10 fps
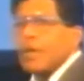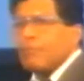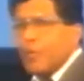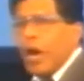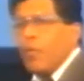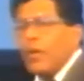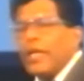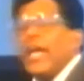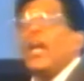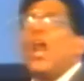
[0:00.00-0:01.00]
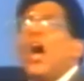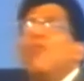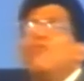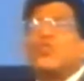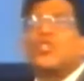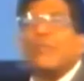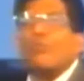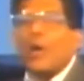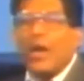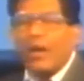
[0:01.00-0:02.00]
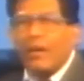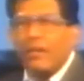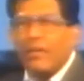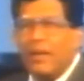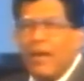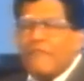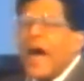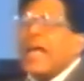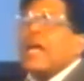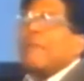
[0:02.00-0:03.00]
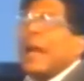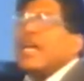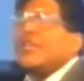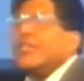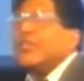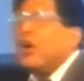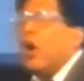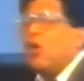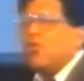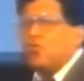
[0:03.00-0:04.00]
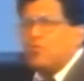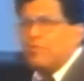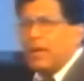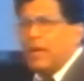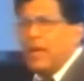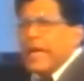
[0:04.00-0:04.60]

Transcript: Prayer will. Get alone somewhere. Find a place in your home.